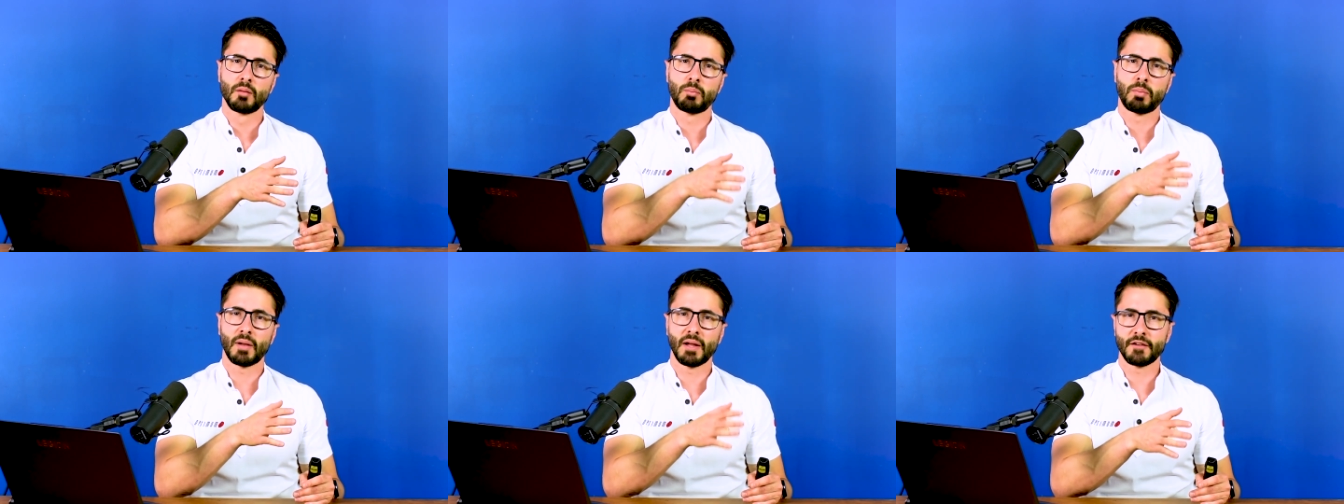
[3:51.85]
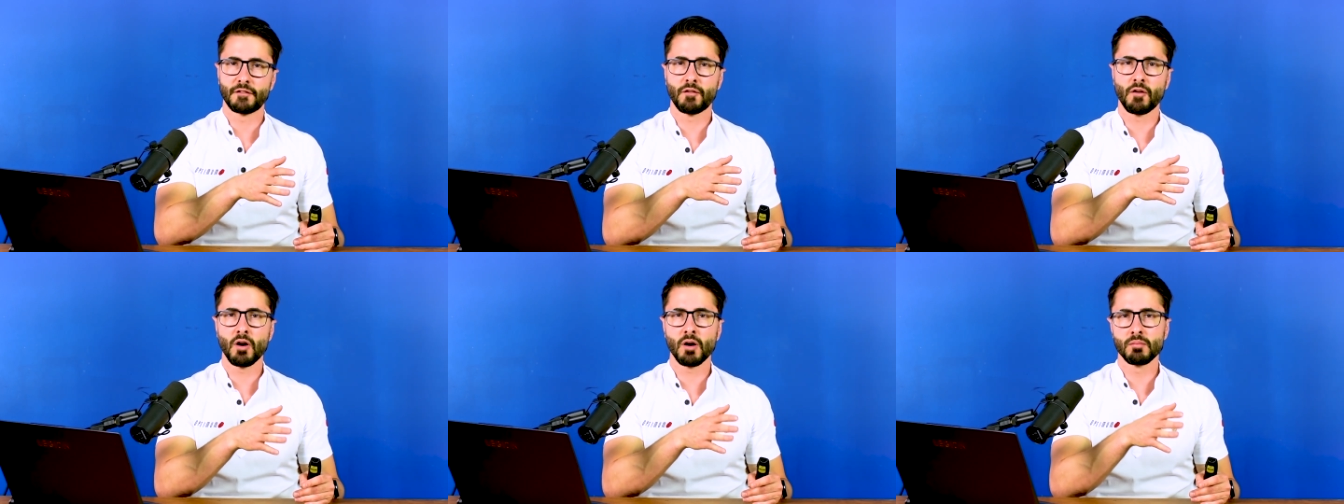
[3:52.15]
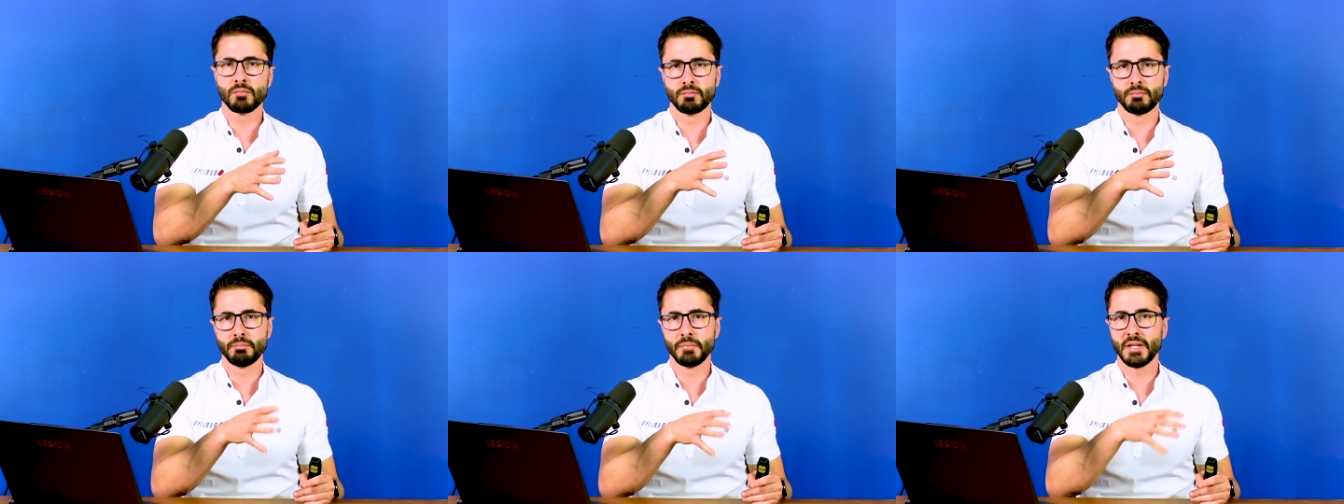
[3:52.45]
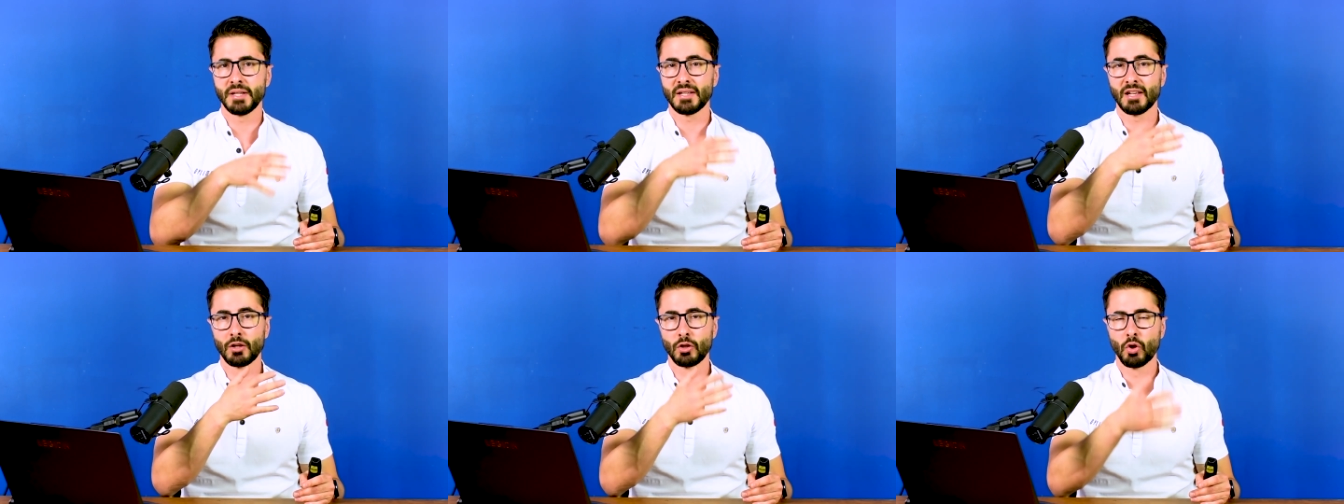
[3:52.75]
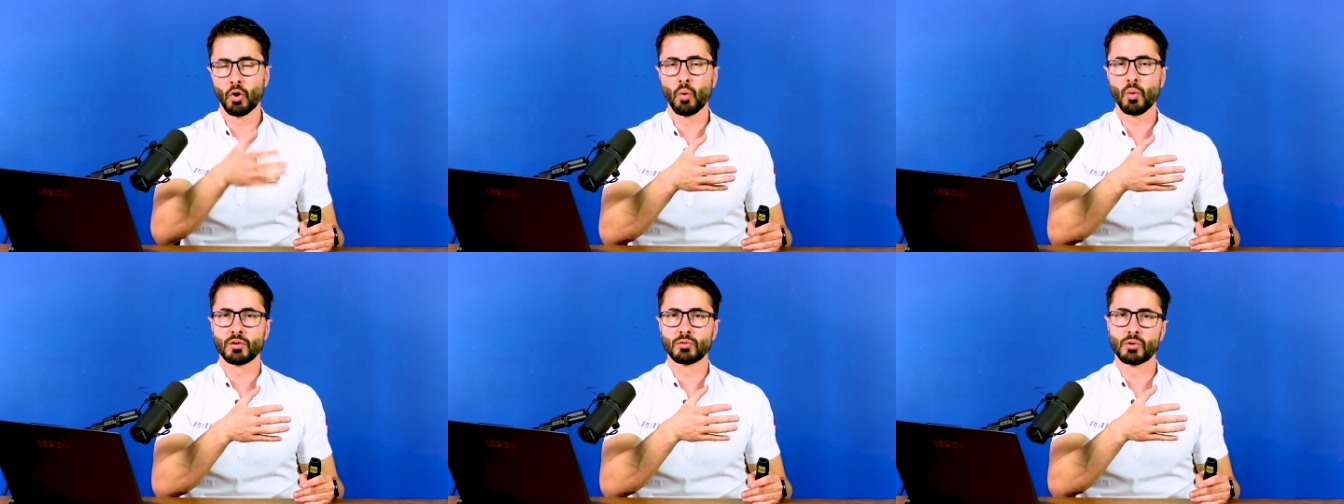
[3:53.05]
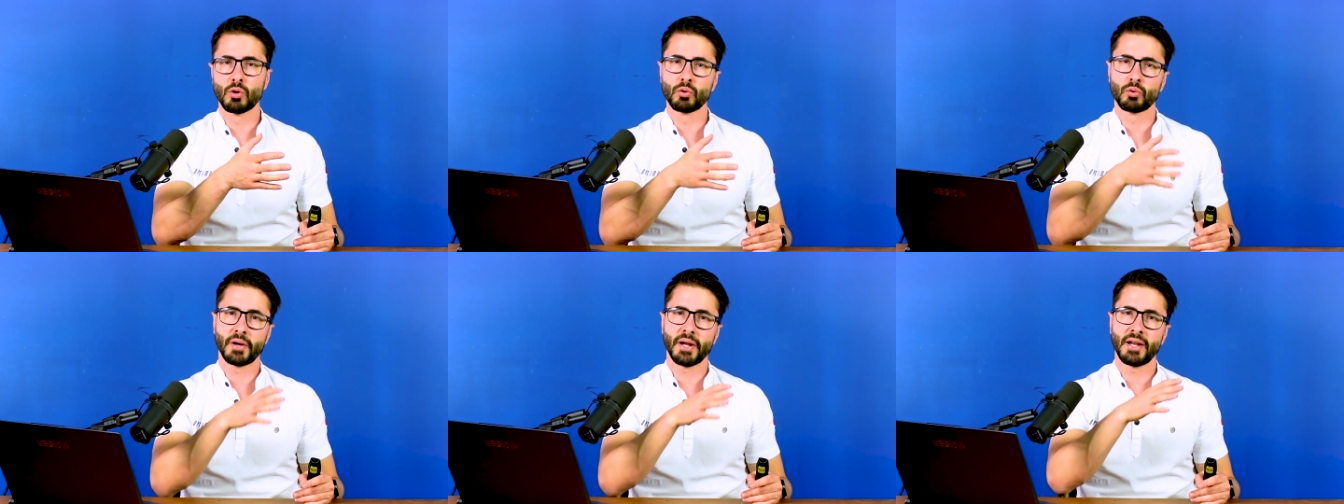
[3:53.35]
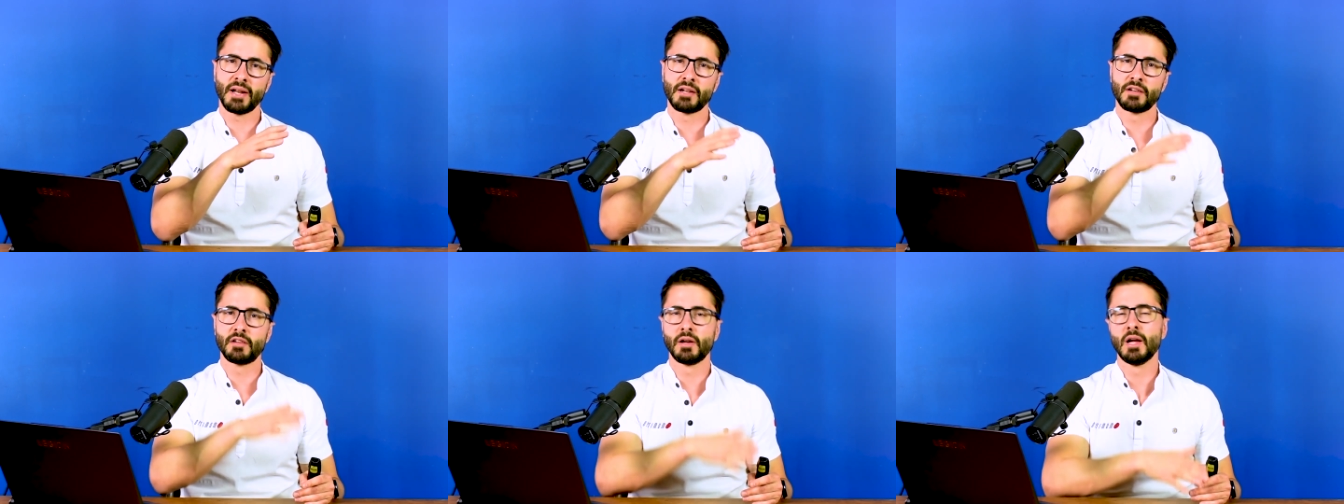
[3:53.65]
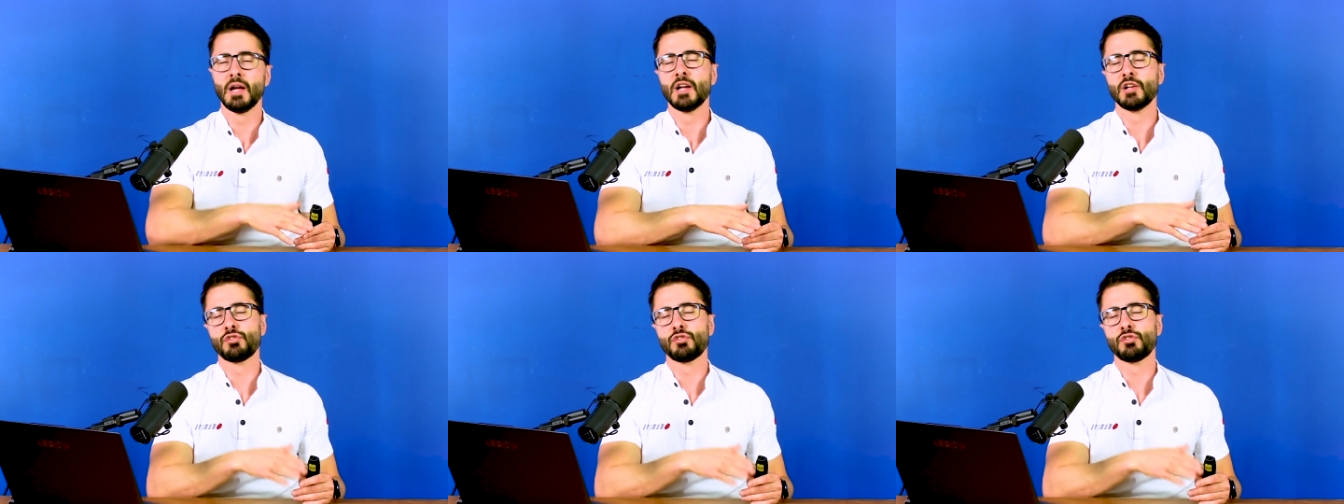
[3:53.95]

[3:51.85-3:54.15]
platform, meaning a lower roll gradient,